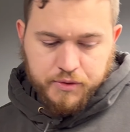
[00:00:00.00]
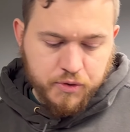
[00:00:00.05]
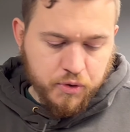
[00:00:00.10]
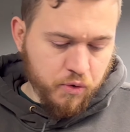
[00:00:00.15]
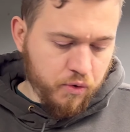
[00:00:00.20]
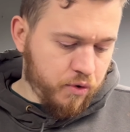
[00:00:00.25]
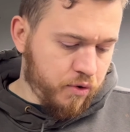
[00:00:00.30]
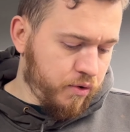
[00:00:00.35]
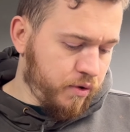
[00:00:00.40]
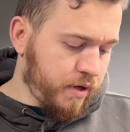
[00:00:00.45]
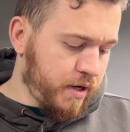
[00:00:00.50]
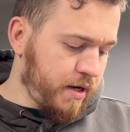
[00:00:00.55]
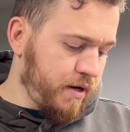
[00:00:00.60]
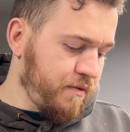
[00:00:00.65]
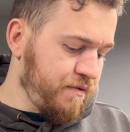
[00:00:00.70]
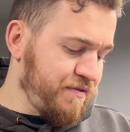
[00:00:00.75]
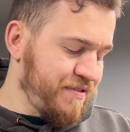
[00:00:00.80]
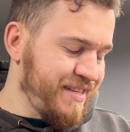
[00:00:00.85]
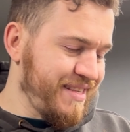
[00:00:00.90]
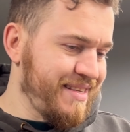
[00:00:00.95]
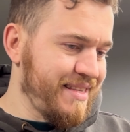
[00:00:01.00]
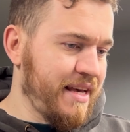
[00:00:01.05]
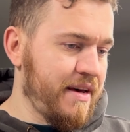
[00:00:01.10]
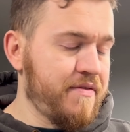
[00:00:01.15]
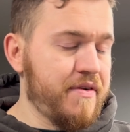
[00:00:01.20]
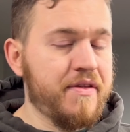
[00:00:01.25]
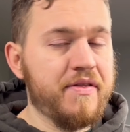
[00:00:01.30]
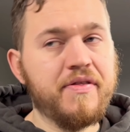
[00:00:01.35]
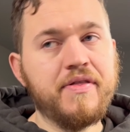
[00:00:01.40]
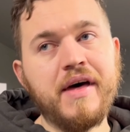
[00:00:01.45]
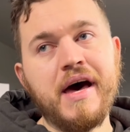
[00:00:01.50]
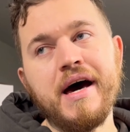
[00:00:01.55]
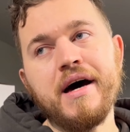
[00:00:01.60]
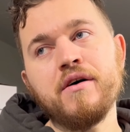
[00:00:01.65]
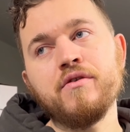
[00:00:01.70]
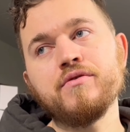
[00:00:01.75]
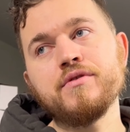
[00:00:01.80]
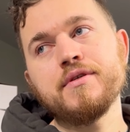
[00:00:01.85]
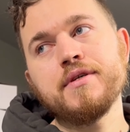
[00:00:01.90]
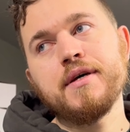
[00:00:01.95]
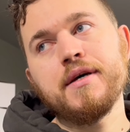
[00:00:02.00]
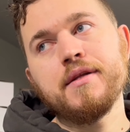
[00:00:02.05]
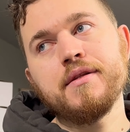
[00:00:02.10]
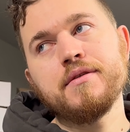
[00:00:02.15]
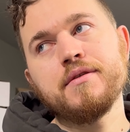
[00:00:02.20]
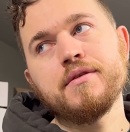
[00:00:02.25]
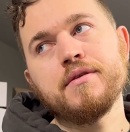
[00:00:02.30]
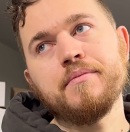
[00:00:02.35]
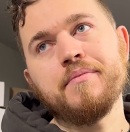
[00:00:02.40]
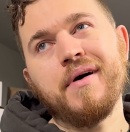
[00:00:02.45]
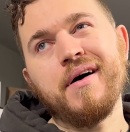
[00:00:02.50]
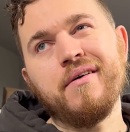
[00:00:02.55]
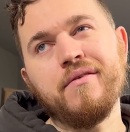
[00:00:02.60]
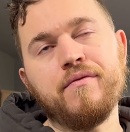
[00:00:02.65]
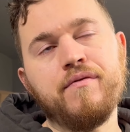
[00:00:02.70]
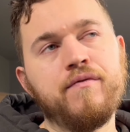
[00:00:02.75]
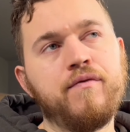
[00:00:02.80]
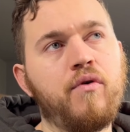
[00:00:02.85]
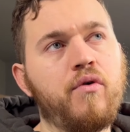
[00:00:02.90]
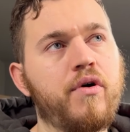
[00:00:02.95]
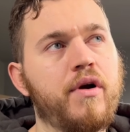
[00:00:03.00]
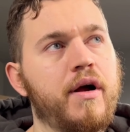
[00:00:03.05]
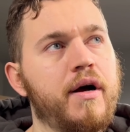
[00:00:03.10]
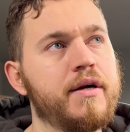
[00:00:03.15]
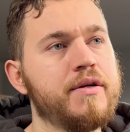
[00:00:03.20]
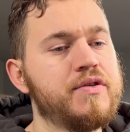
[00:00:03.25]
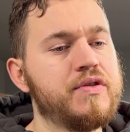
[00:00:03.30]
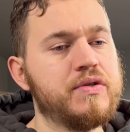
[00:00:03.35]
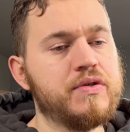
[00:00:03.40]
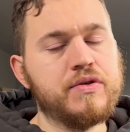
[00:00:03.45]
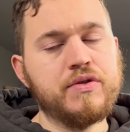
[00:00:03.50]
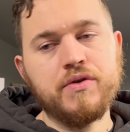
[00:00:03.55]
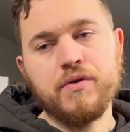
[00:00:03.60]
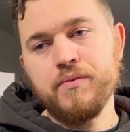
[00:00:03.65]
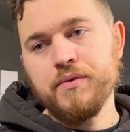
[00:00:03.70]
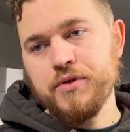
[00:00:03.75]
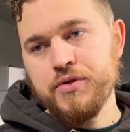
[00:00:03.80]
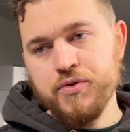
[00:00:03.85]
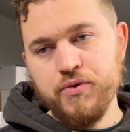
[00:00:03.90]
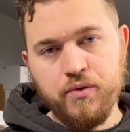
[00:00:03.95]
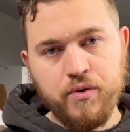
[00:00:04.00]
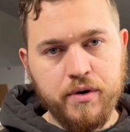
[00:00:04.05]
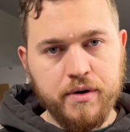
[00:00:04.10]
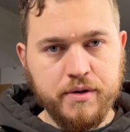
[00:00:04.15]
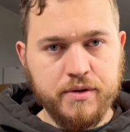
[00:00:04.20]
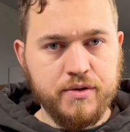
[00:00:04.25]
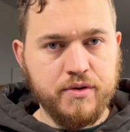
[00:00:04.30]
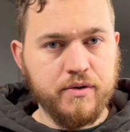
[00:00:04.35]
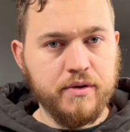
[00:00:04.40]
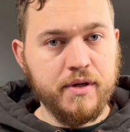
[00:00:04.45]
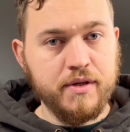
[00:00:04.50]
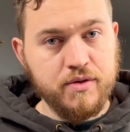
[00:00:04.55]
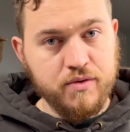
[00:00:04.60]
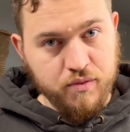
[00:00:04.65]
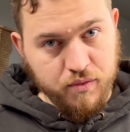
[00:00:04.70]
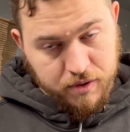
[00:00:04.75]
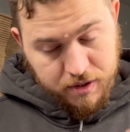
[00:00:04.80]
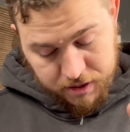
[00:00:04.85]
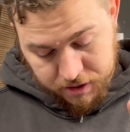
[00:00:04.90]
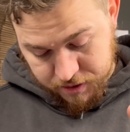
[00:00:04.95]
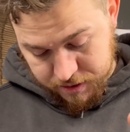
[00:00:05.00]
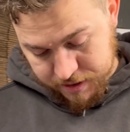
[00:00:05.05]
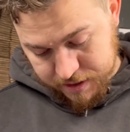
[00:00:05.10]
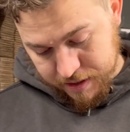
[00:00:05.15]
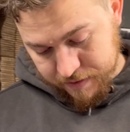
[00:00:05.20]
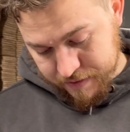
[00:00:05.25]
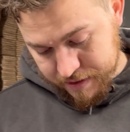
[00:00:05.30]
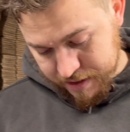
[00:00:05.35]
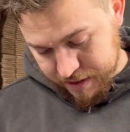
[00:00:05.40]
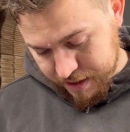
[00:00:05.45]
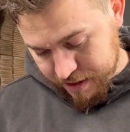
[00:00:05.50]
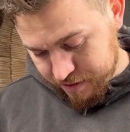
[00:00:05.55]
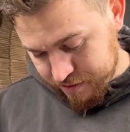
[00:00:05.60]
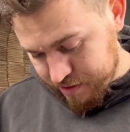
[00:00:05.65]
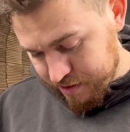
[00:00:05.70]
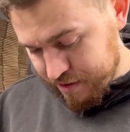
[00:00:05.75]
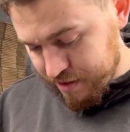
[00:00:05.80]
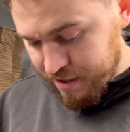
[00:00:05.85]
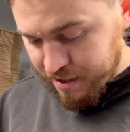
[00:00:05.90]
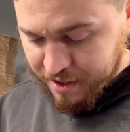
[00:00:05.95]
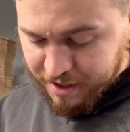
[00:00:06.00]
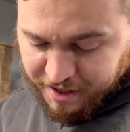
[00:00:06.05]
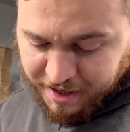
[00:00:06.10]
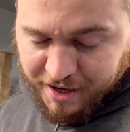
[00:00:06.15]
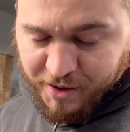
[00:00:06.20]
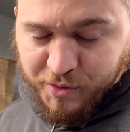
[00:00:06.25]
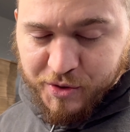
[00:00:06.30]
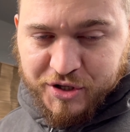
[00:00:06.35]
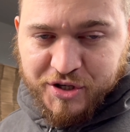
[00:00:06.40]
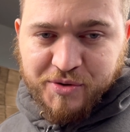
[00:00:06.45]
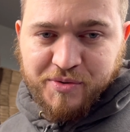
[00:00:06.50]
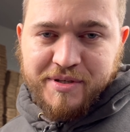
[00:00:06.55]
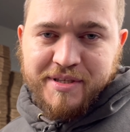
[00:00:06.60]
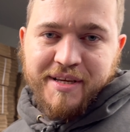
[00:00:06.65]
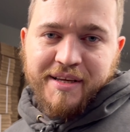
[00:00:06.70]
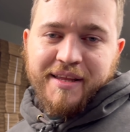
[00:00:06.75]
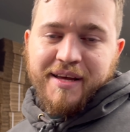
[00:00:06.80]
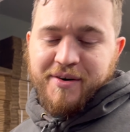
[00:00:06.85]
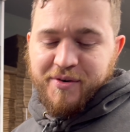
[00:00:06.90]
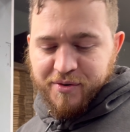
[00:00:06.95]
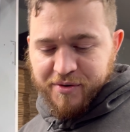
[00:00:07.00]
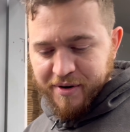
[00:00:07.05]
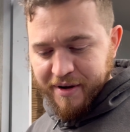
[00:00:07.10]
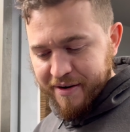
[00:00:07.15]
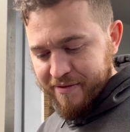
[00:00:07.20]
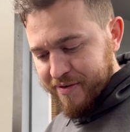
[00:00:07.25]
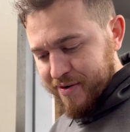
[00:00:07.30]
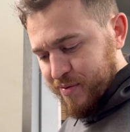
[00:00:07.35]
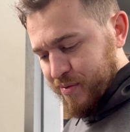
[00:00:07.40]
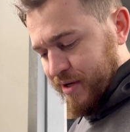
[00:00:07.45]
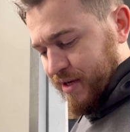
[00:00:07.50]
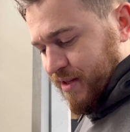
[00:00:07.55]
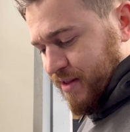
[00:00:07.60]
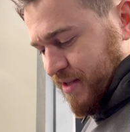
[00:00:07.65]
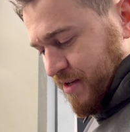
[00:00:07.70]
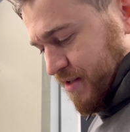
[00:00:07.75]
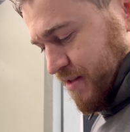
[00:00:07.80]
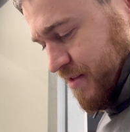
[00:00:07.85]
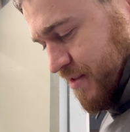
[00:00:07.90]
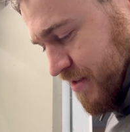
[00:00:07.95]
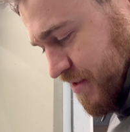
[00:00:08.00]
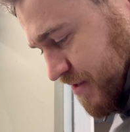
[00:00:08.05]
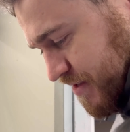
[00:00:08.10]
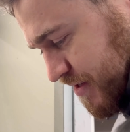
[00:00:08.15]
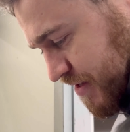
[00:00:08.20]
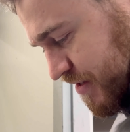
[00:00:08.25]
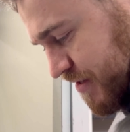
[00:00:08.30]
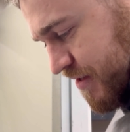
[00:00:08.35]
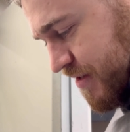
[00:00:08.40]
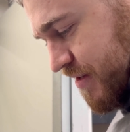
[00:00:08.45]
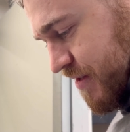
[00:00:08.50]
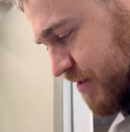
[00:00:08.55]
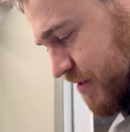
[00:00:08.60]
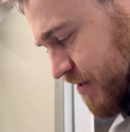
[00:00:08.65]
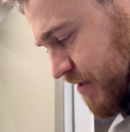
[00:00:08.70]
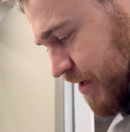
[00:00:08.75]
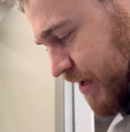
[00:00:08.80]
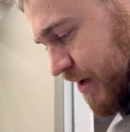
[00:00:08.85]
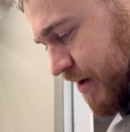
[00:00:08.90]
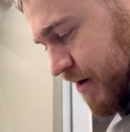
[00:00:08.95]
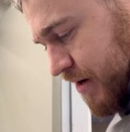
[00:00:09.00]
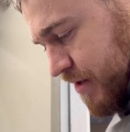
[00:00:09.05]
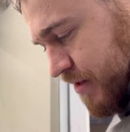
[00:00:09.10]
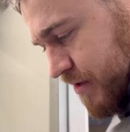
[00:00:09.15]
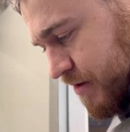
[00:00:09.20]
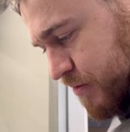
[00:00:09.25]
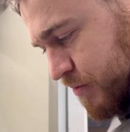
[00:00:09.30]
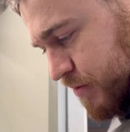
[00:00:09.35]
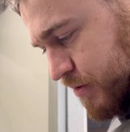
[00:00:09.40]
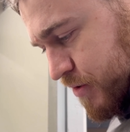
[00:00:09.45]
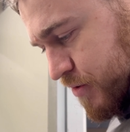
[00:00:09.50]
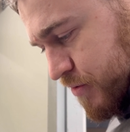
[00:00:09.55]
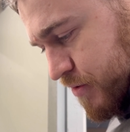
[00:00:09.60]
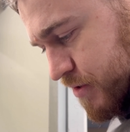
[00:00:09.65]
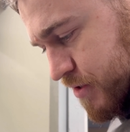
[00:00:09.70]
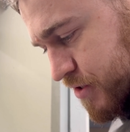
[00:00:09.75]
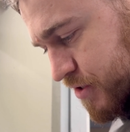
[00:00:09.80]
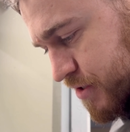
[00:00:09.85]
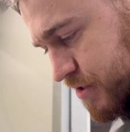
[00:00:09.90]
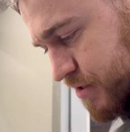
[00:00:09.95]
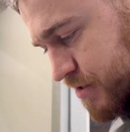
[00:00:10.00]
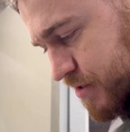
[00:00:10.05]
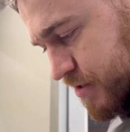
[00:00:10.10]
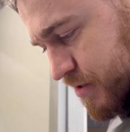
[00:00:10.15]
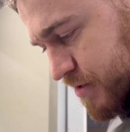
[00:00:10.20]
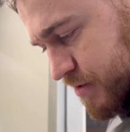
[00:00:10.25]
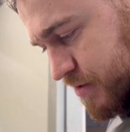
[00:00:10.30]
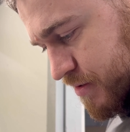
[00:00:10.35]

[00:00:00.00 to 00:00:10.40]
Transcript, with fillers: total of 7,000, about 400, so with two orders. So that's really good, 7,000. I wish it was like that every week then. Uh, all I would do is just